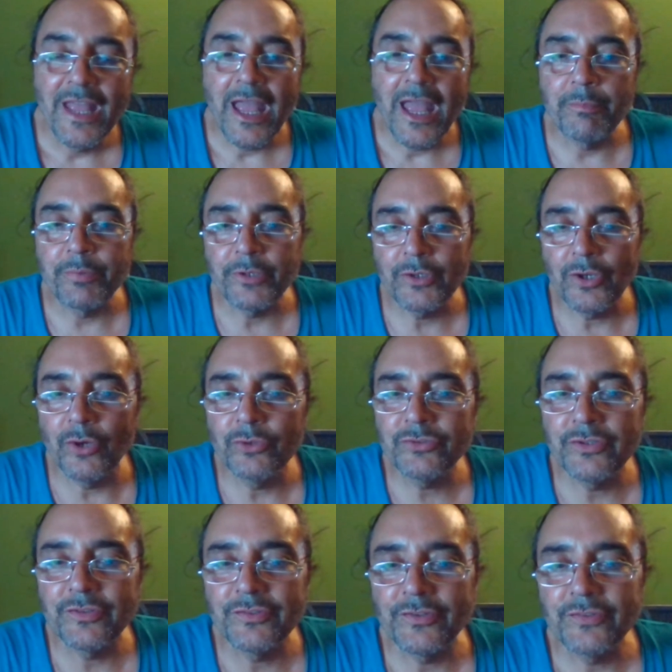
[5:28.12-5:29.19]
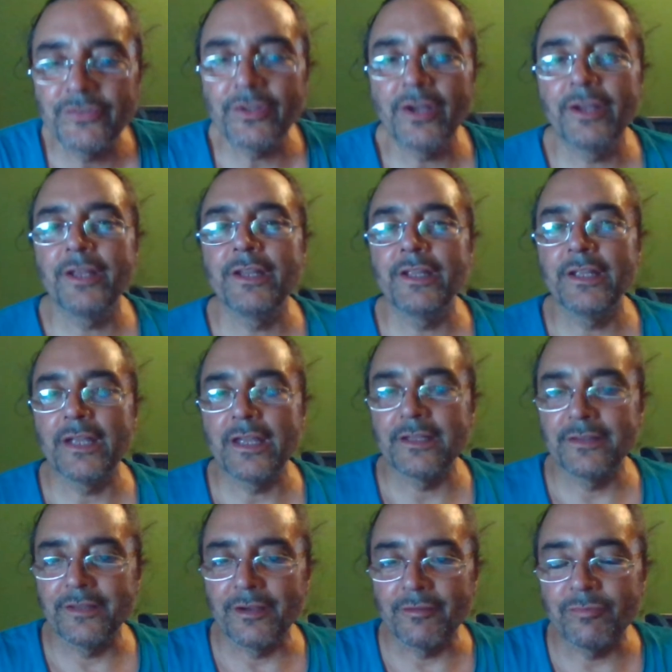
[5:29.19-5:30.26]
and precocious society, and
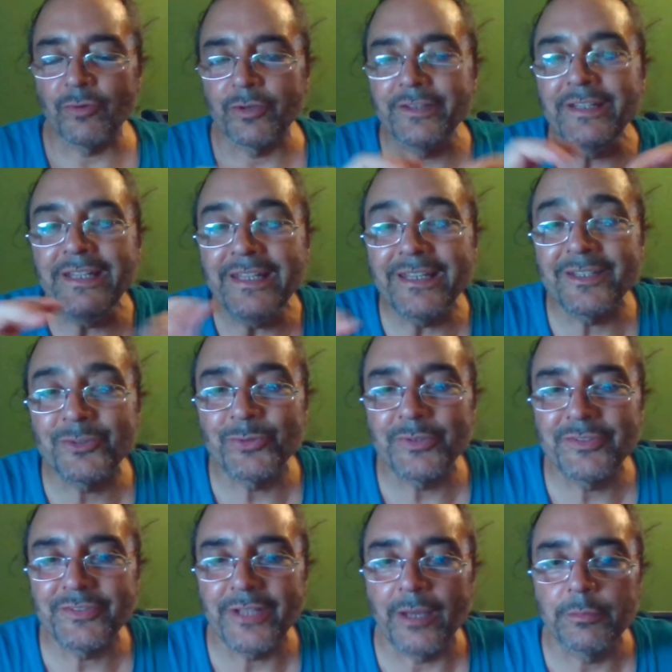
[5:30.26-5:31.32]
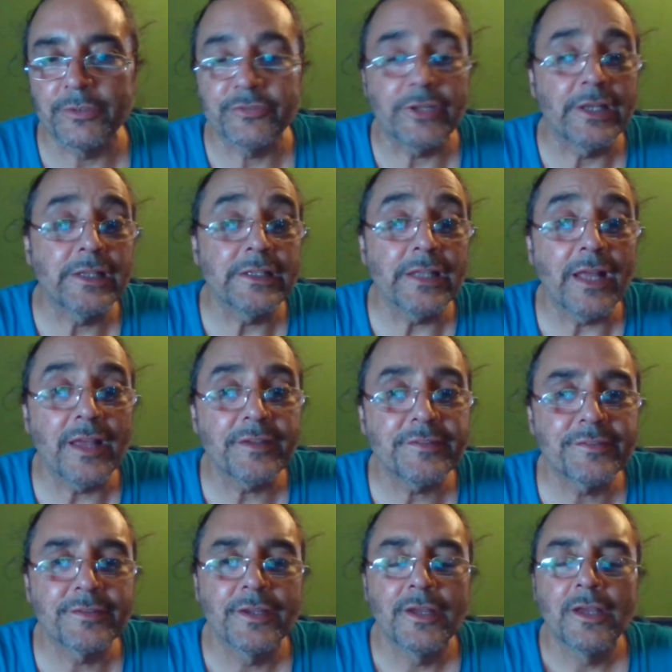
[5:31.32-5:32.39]
therefore needed to establish a
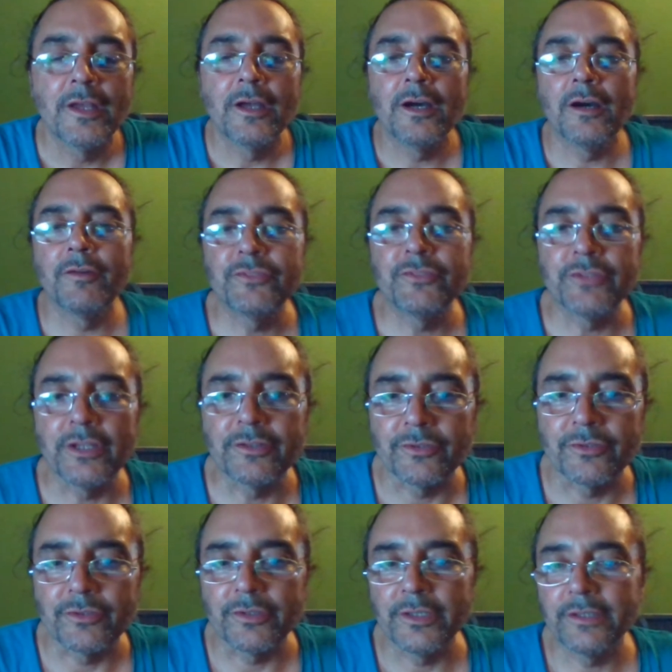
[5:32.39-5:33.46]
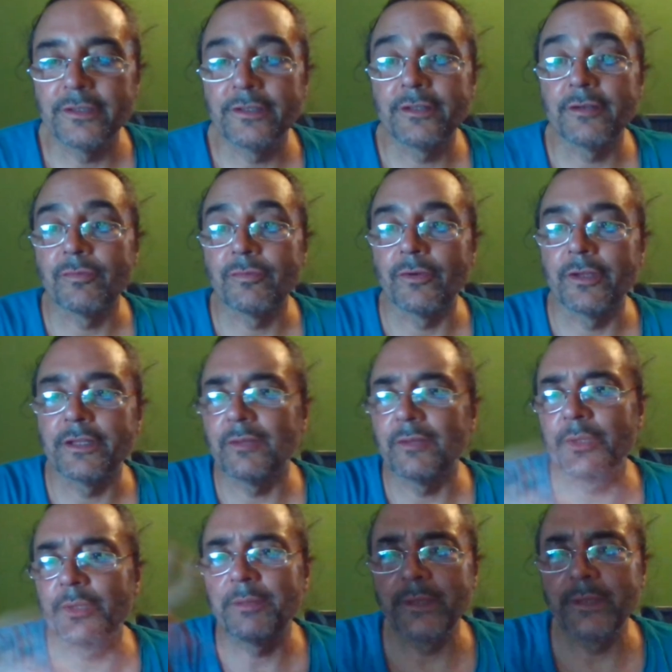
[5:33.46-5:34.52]
class of gender, and
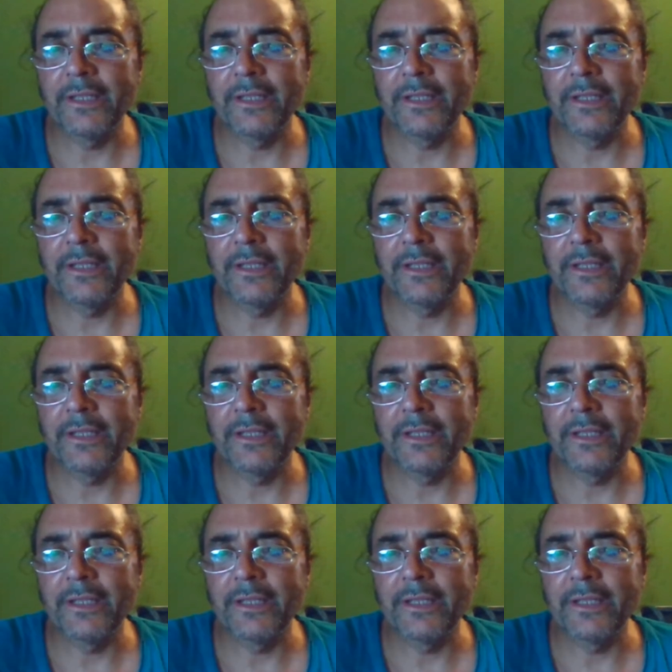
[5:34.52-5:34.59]
then we